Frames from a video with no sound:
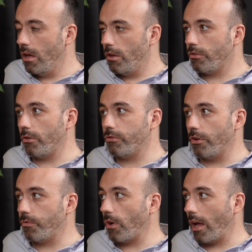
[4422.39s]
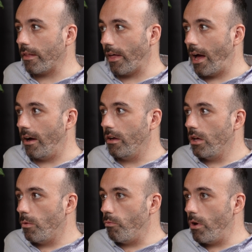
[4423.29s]
So stuff like that
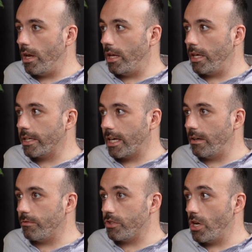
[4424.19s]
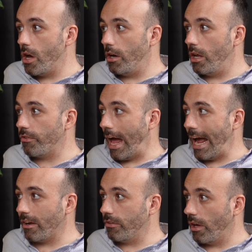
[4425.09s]
really gives journalists
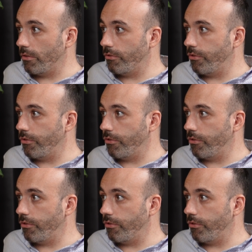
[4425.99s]
access